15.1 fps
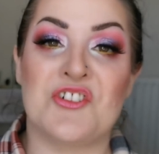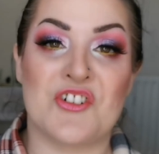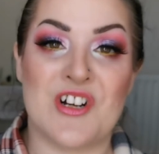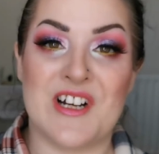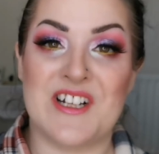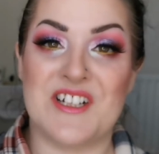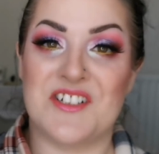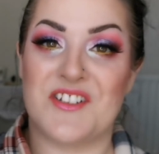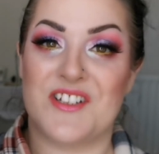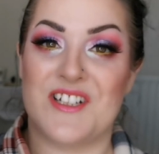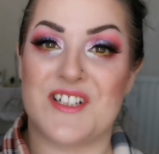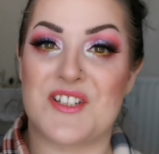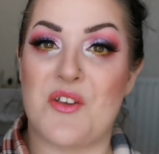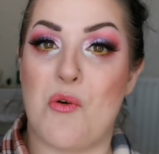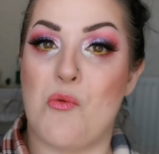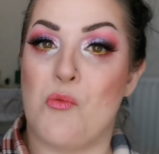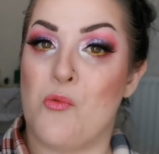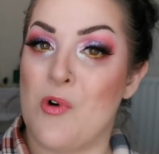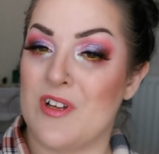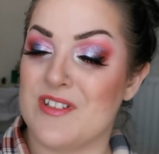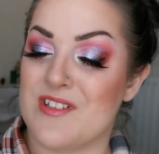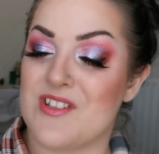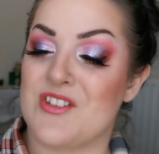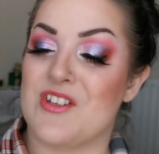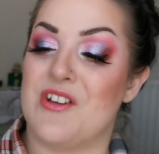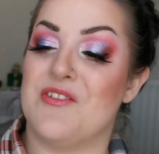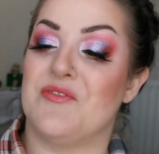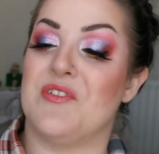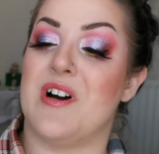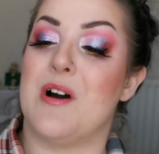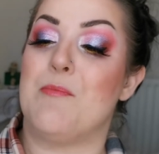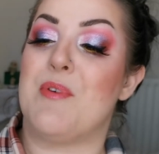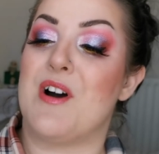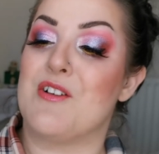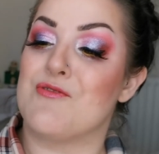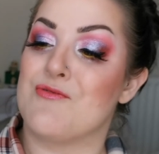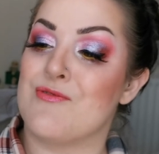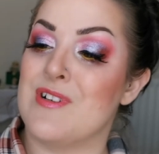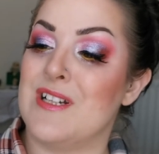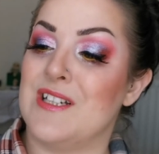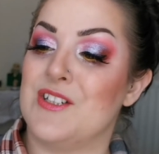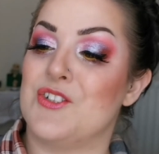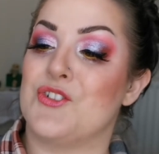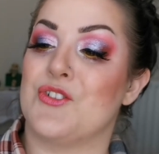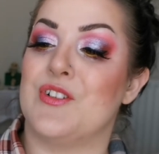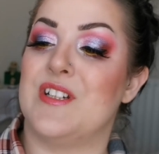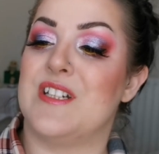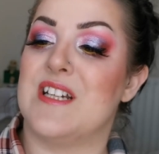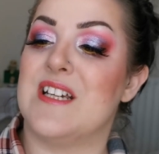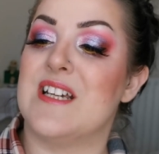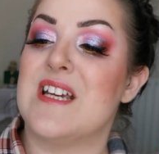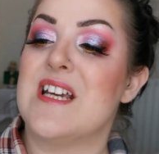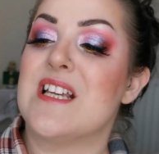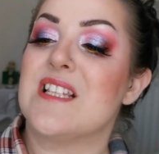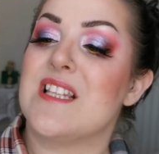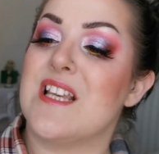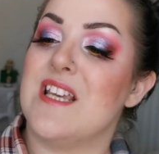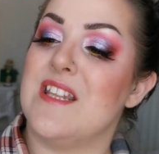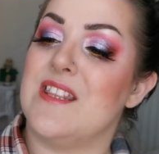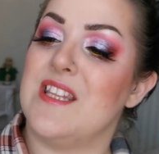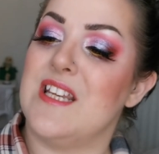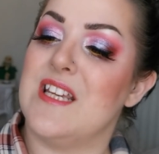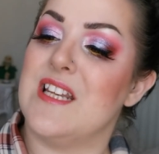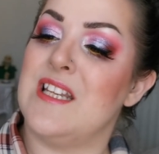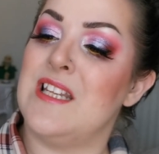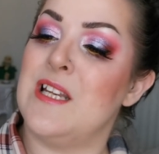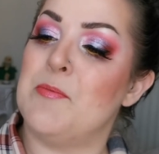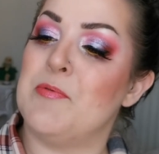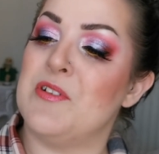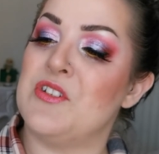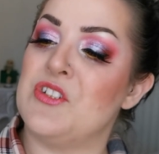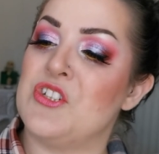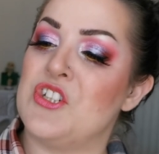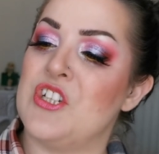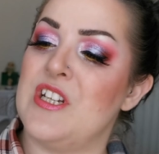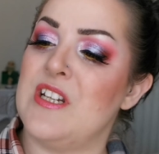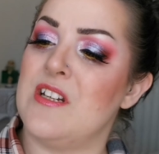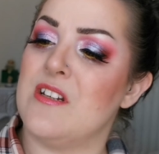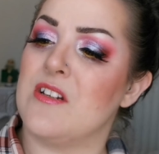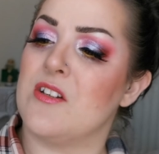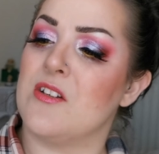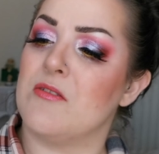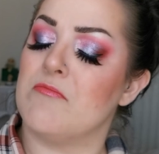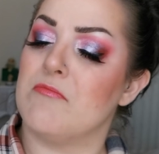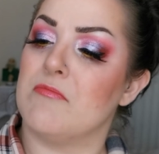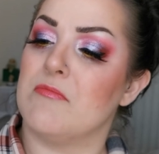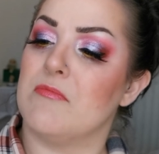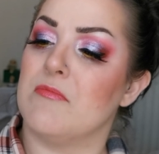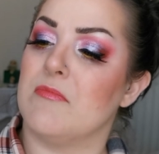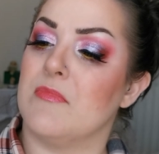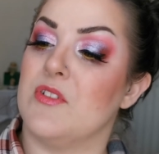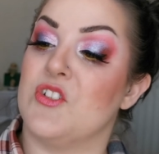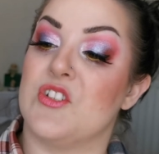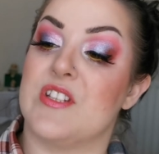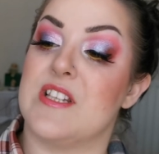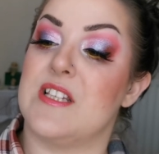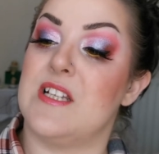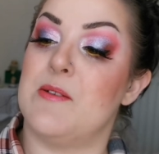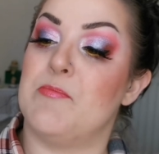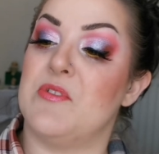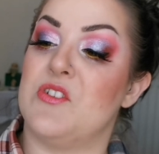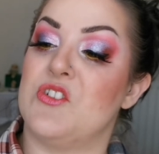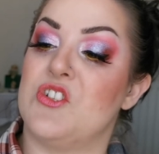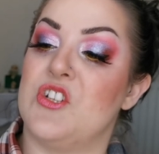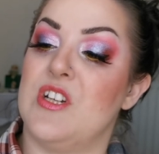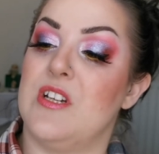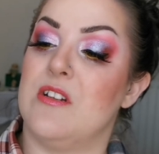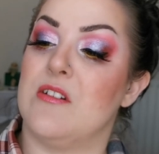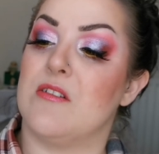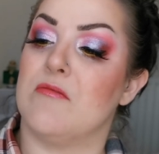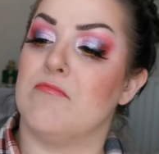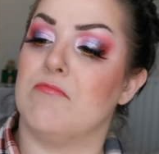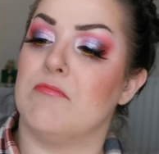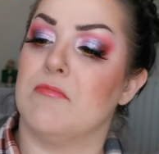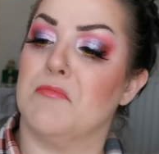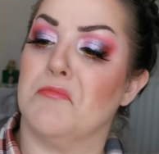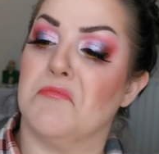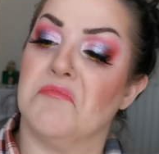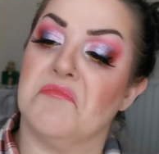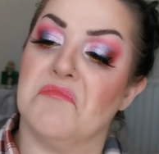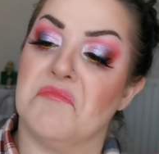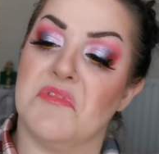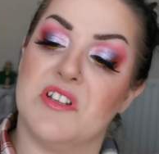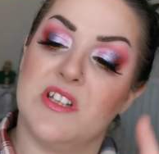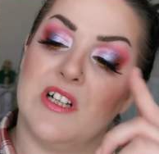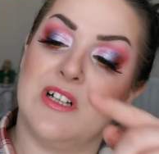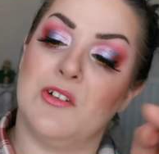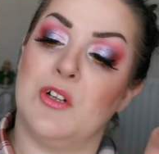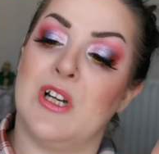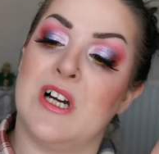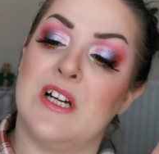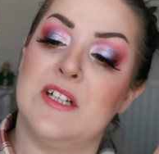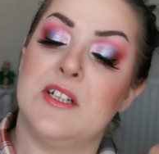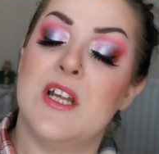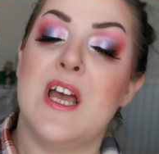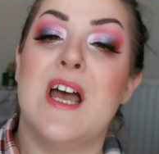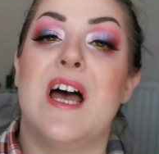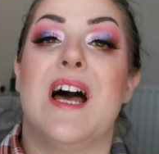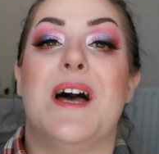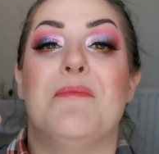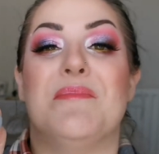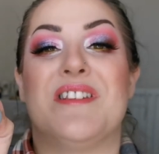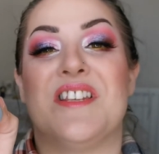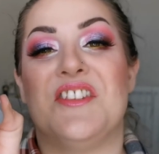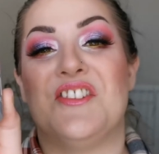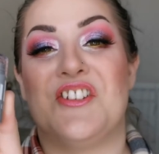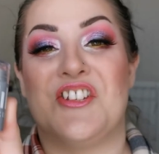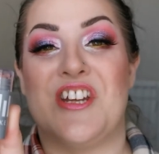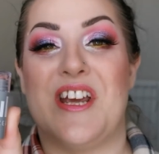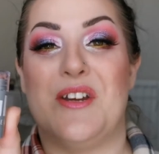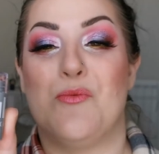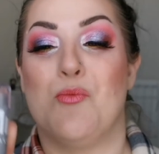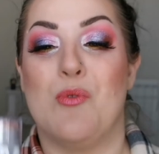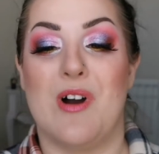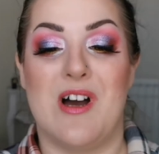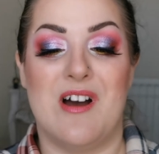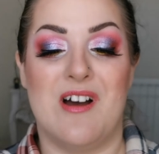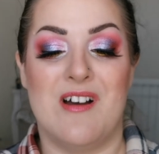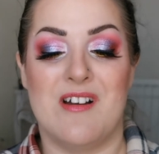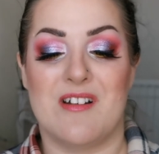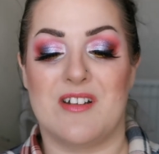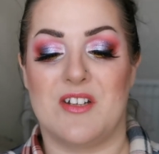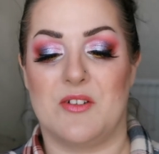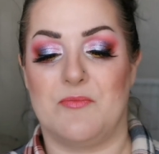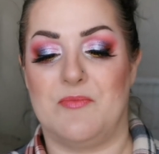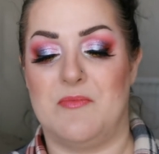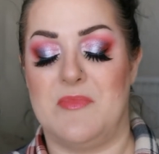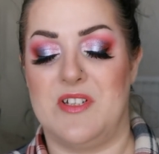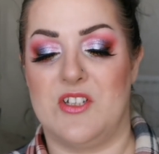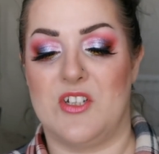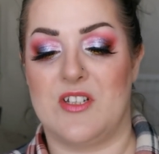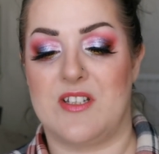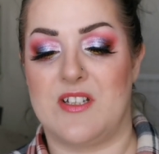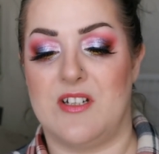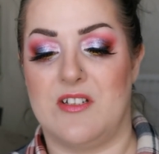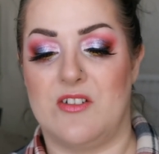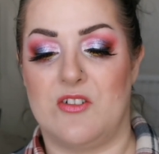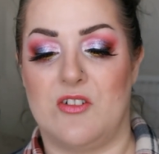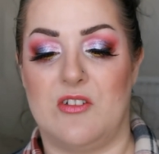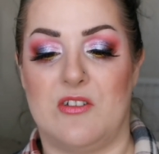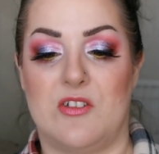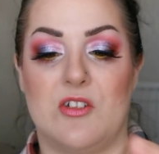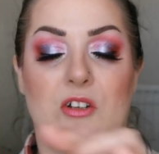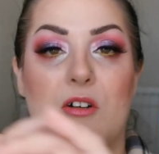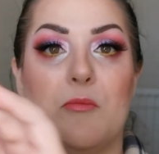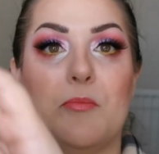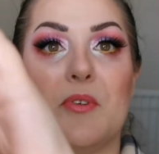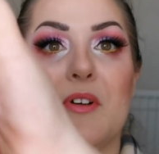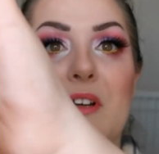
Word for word: tried this once so far, but I really enjoyed it. It's the Lip and Cheek, it just says Lip and Cheek and then a little line. Um, it's in the shade Work. Let me just undo the top.